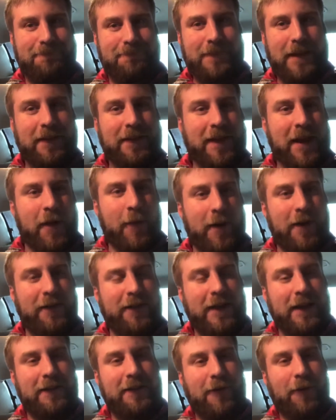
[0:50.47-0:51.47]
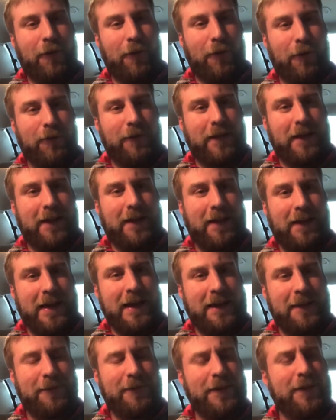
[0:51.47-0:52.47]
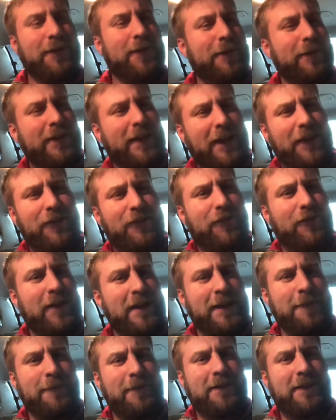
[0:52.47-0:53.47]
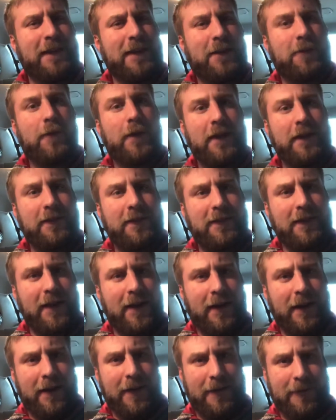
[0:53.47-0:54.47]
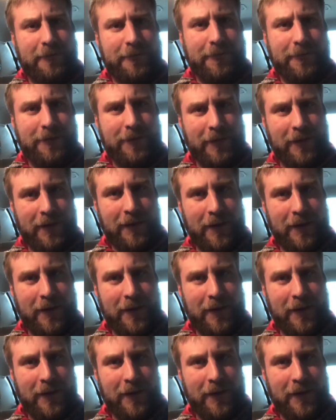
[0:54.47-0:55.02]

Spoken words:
it's kind of where it was like told, like it was almost like a dream sequence of